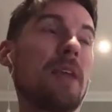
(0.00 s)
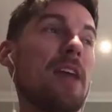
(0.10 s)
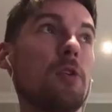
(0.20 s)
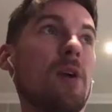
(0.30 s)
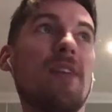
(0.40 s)

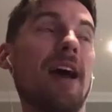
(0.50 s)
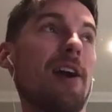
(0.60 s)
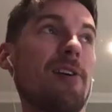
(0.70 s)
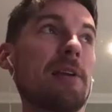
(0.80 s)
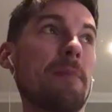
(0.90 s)
if you win
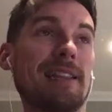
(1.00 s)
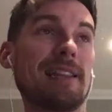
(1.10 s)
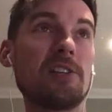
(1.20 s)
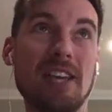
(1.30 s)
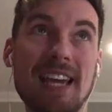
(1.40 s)
that early
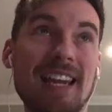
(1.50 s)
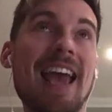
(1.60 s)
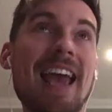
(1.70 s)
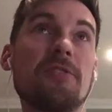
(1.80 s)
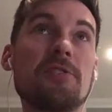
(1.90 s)
battle and you get
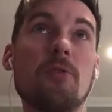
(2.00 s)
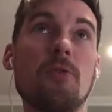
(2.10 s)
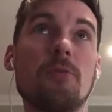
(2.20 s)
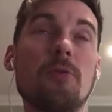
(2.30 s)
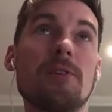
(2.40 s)
ahead on the
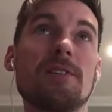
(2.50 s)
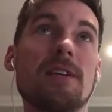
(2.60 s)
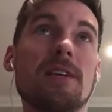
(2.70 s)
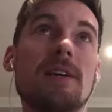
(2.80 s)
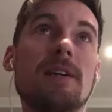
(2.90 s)
scoreboard,
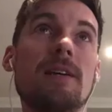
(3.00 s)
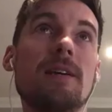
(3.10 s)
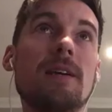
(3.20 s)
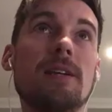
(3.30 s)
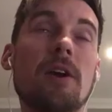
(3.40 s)

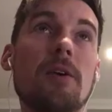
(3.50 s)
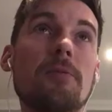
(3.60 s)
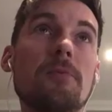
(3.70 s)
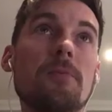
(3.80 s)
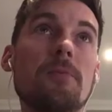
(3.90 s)
you
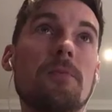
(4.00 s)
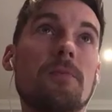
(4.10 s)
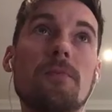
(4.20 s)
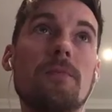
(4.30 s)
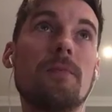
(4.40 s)
know,
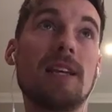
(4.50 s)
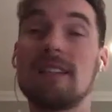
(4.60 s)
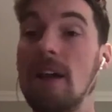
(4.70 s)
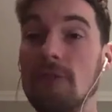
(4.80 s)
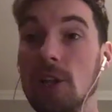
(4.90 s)
like,
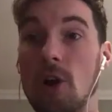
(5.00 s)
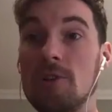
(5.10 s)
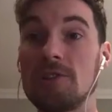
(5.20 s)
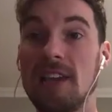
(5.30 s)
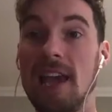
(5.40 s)
South Africa
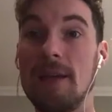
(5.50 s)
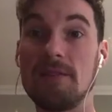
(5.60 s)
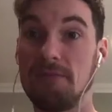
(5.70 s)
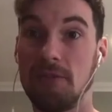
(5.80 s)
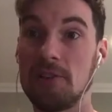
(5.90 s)
lost the game in
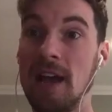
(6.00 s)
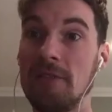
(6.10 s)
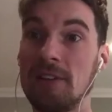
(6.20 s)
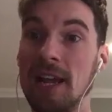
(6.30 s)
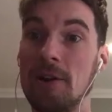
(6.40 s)
the first
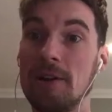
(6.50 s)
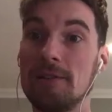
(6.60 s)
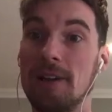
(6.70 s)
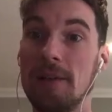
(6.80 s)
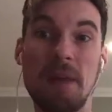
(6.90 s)
half an hour,
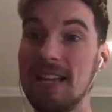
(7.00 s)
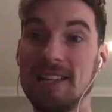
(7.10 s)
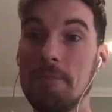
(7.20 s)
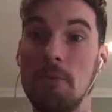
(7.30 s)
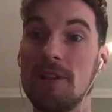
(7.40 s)
like, being
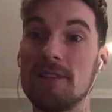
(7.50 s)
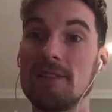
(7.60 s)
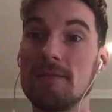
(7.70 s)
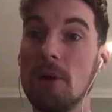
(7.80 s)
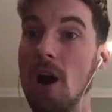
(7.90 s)
10
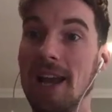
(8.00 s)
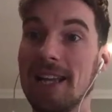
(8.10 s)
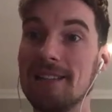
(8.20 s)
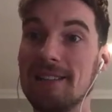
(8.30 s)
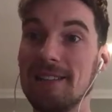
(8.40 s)
points
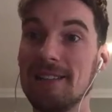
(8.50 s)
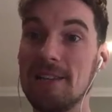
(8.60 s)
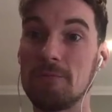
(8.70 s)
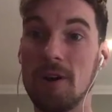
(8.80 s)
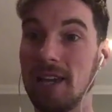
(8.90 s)
behind
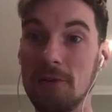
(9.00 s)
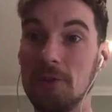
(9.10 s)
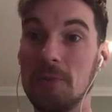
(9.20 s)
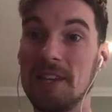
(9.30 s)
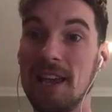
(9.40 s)
is what killed
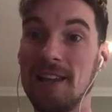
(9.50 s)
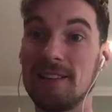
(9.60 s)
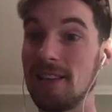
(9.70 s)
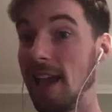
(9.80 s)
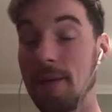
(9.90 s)
them in the end,
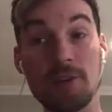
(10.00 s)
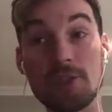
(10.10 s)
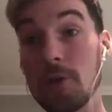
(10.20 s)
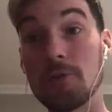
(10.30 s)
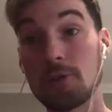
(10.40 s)
because they came on
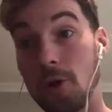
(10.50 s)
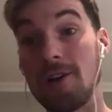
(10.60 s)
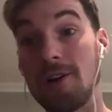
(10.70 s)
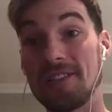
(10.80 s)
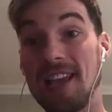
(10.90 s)
so
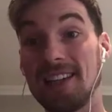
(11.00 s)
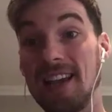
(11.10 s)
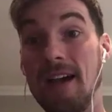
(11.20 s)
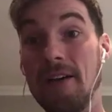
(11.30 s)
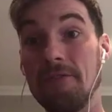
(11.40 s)
strong in the second
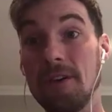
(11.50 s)
half.